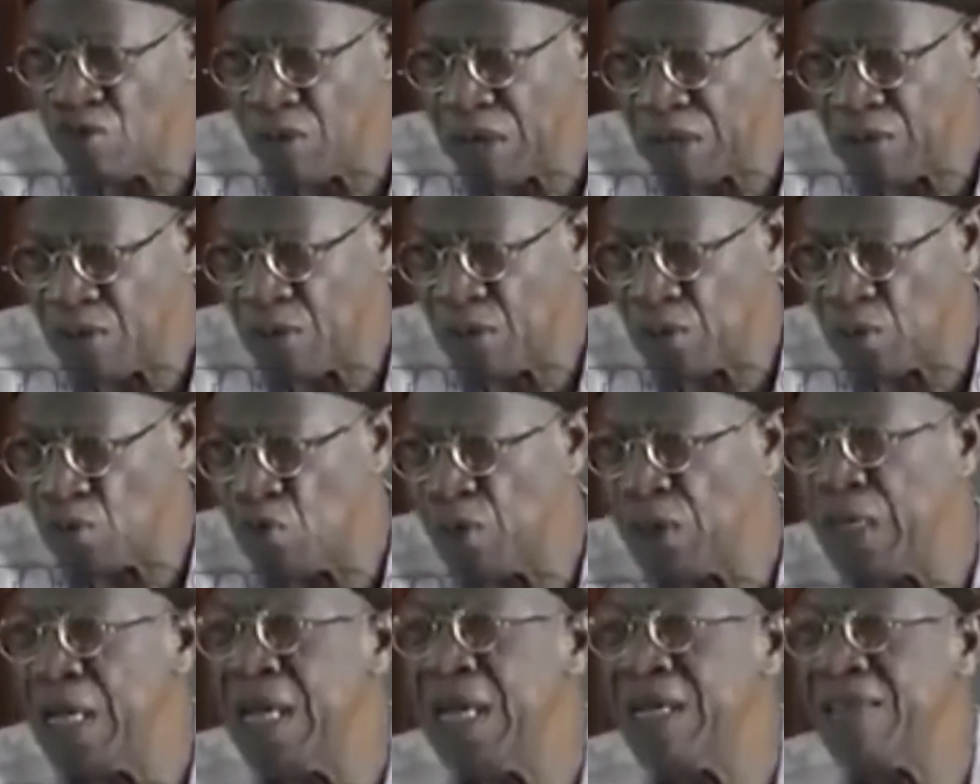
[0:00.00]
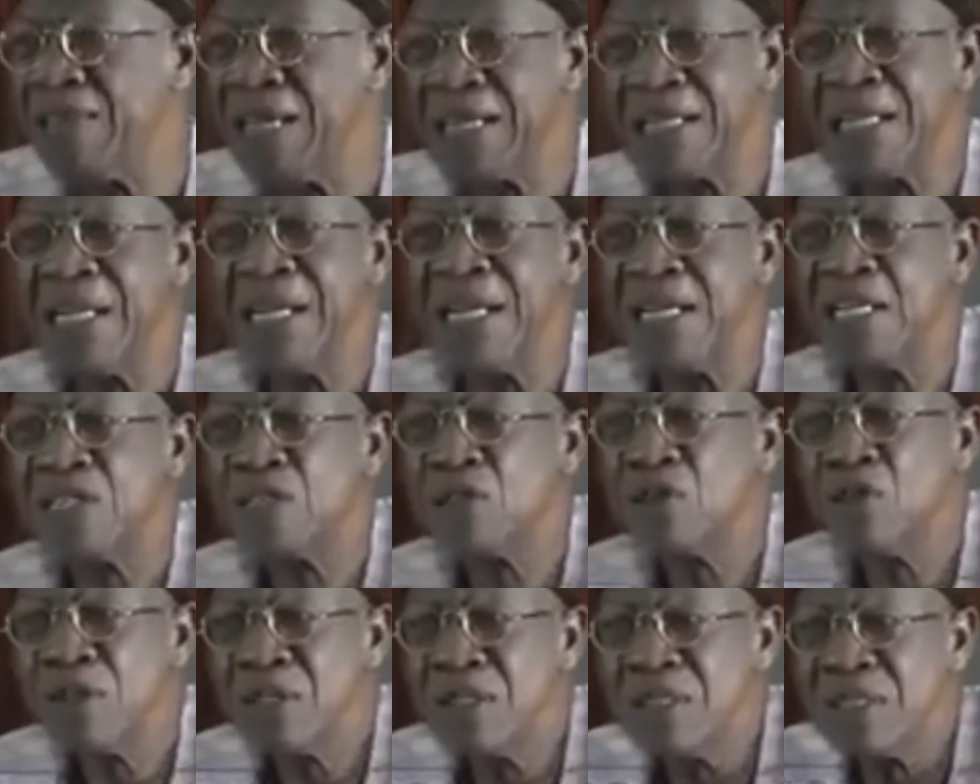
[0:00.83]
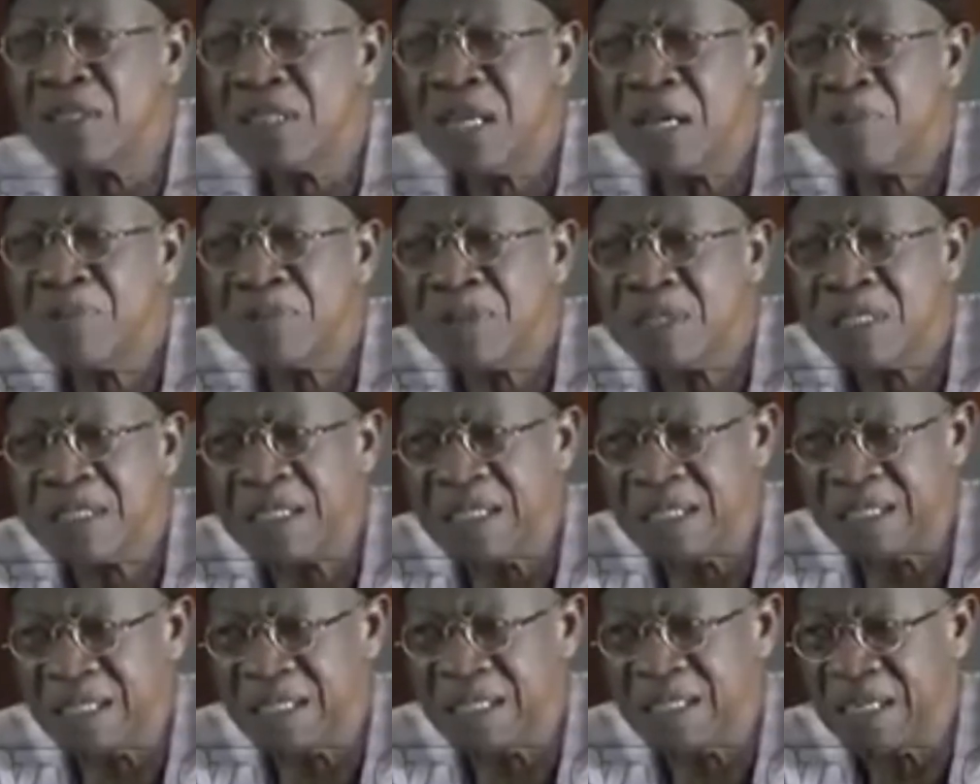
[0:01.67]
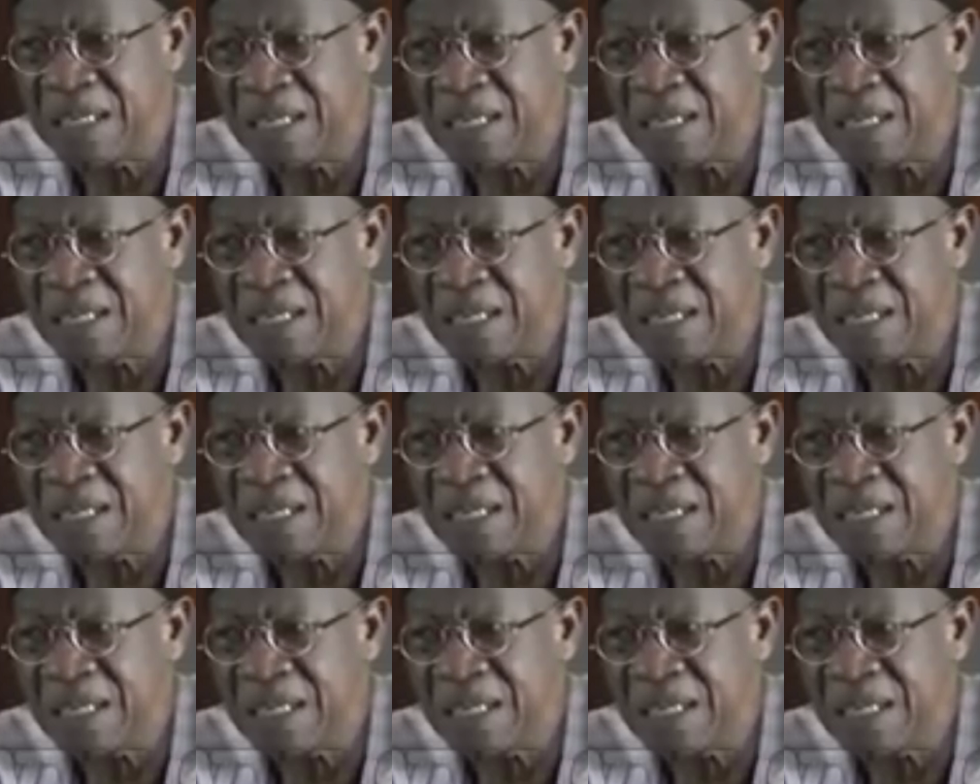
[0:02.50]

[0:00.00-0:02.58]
how to write your story. That it's not the same thing